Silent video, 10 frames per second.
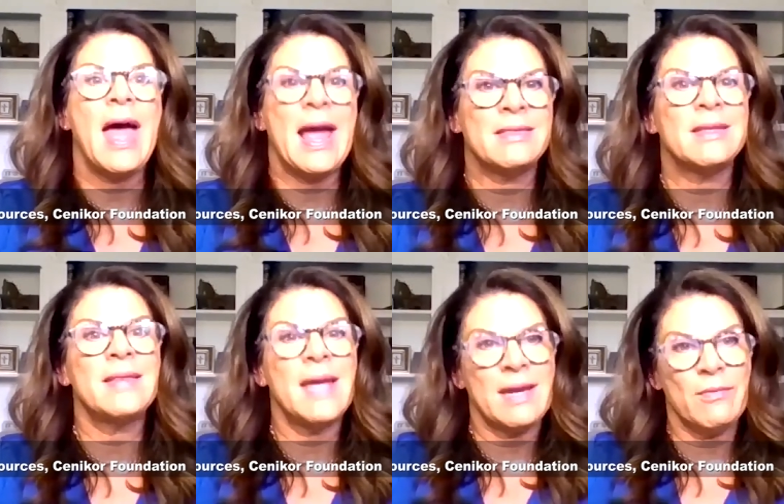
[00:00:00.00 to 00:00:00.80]
And then
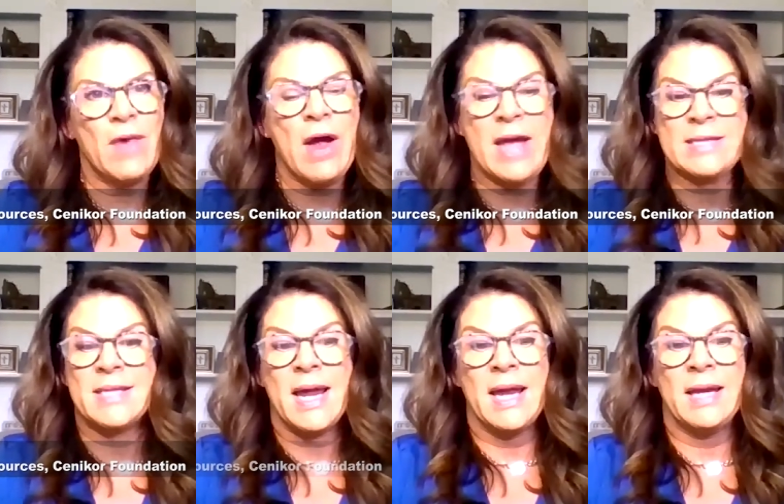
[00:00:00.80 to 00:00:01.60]
they, as
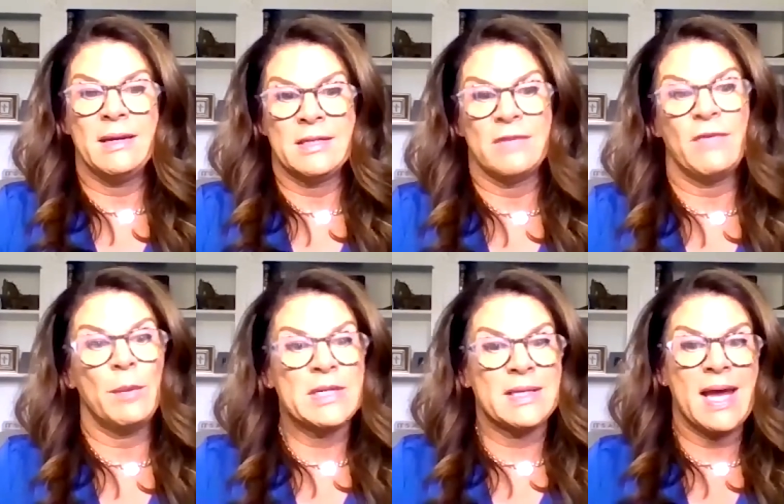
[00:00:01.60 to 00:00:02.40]
they
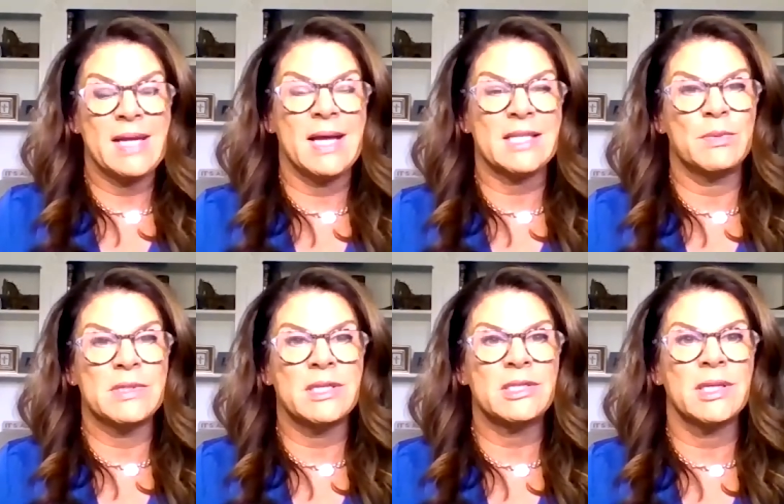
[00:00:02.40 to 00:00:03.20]
develop into that next
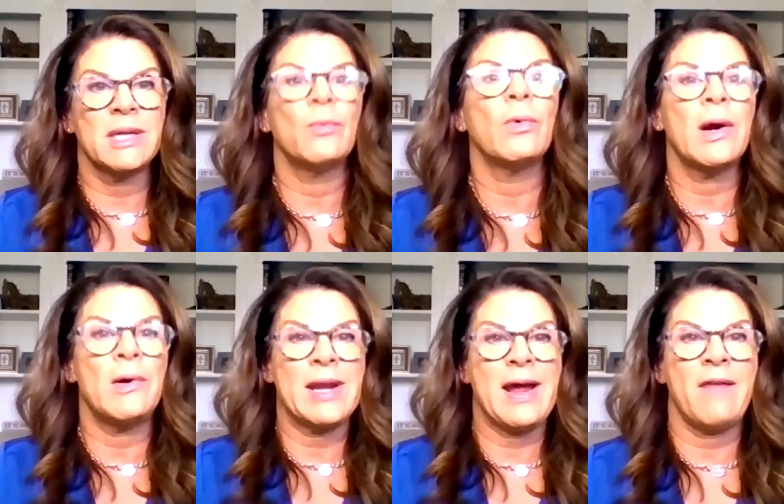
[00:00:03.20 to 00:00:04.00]
position, we're
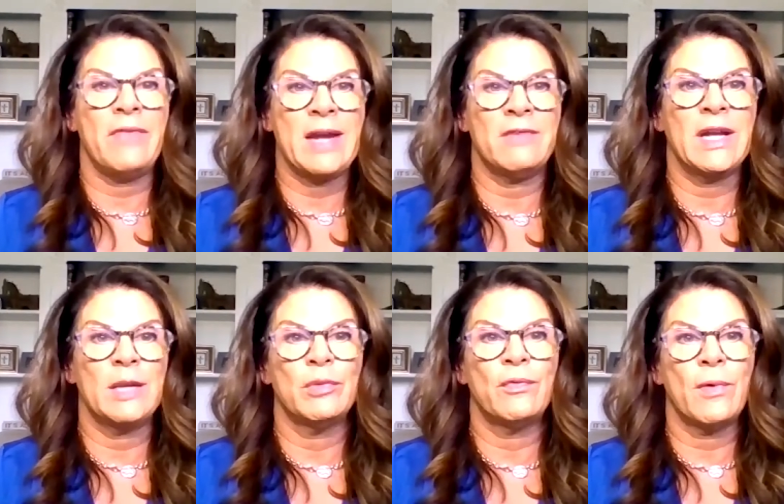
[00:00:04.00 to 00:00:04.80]
going to have that
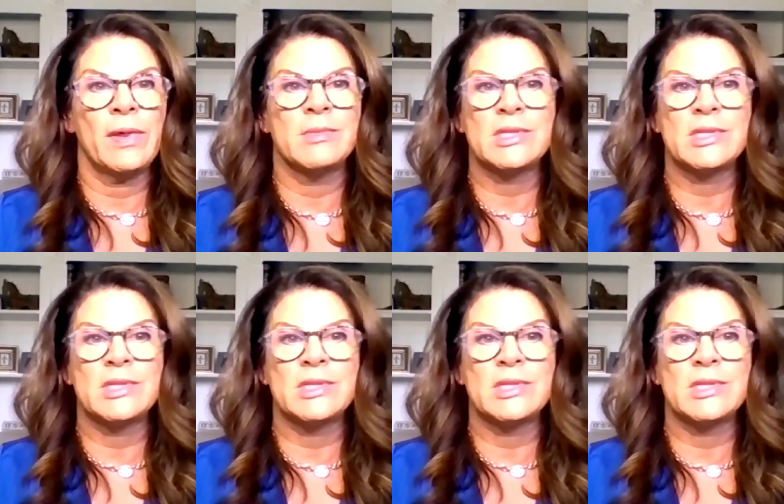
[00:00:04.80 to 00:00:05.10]
available for them.